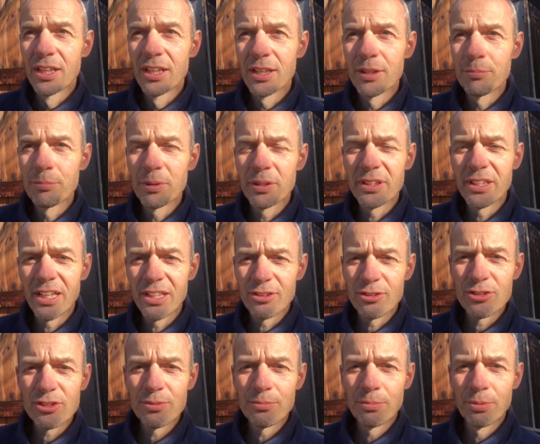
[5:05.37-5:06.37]
But that
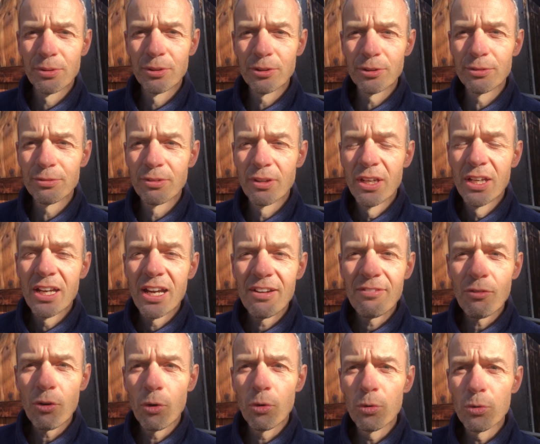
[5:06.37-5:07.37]
does improve.
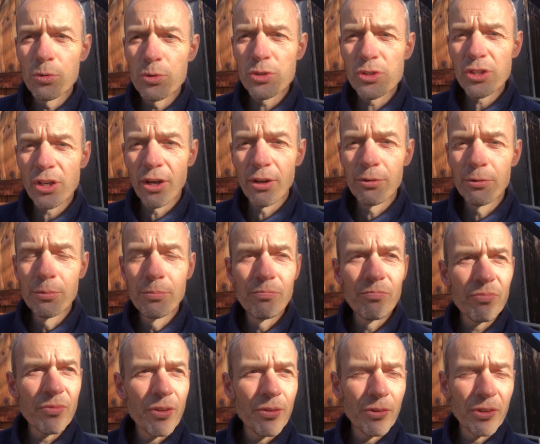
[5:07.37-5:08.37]
I've also,
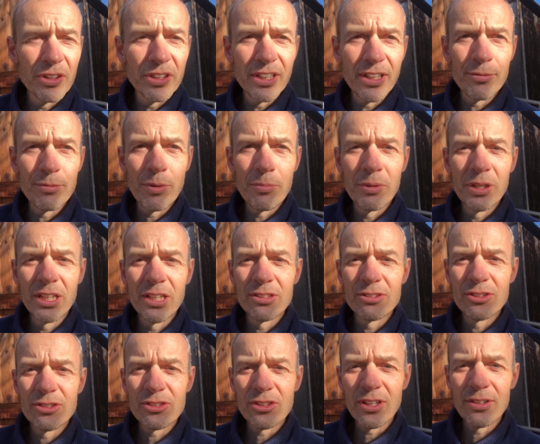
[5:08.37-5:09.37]
one thing I've been meaning
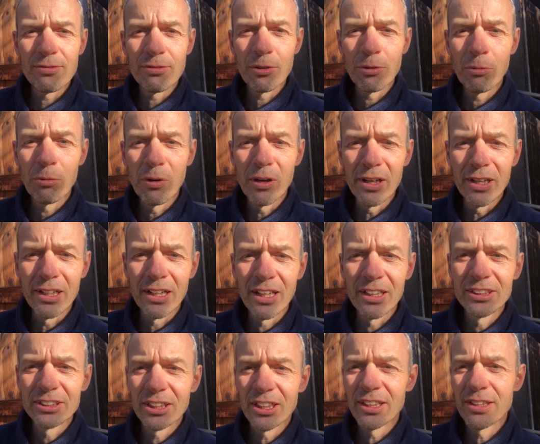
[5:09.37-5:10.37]
to say for a while
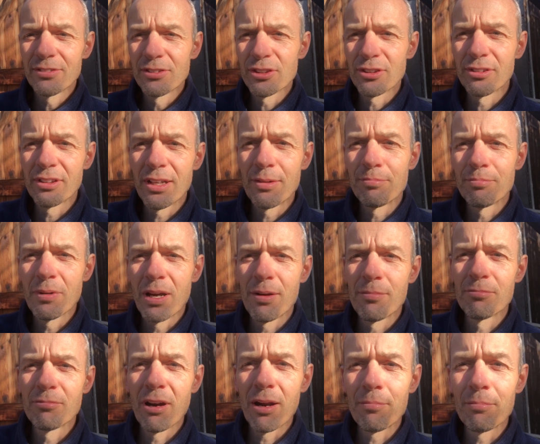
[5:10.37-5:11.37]
actually, sorry
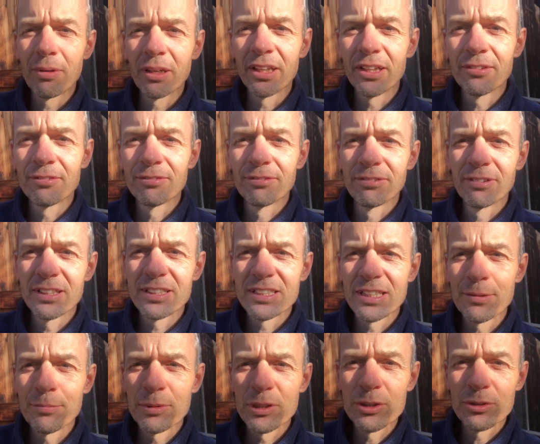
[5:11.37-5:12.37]
I'm rambling and
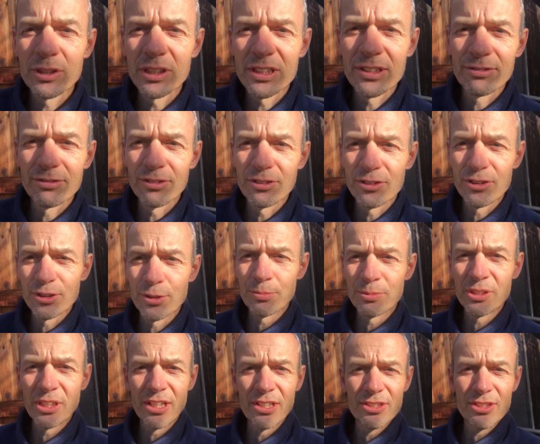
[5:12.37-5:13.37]
flitting between different
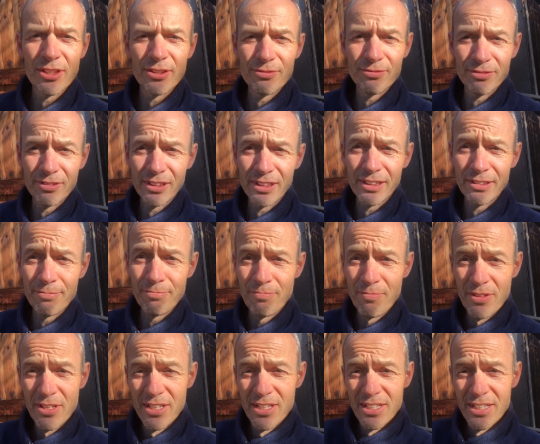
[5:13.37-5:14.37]
subjects, hopefully
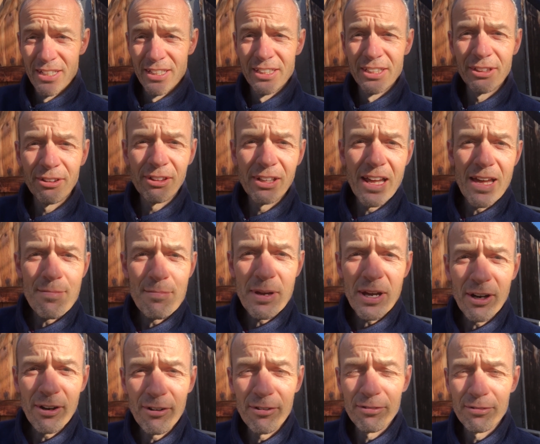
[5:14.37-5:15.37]
you'll let
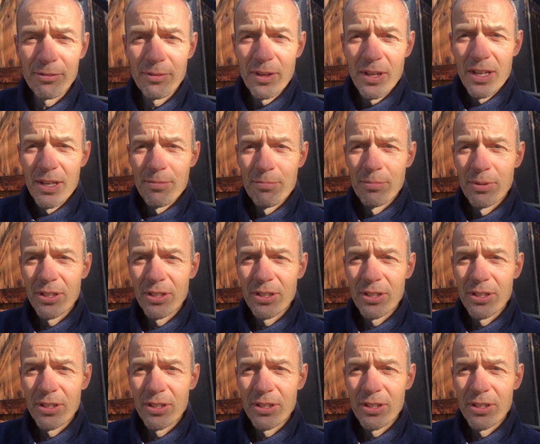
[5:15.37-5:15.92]
me off.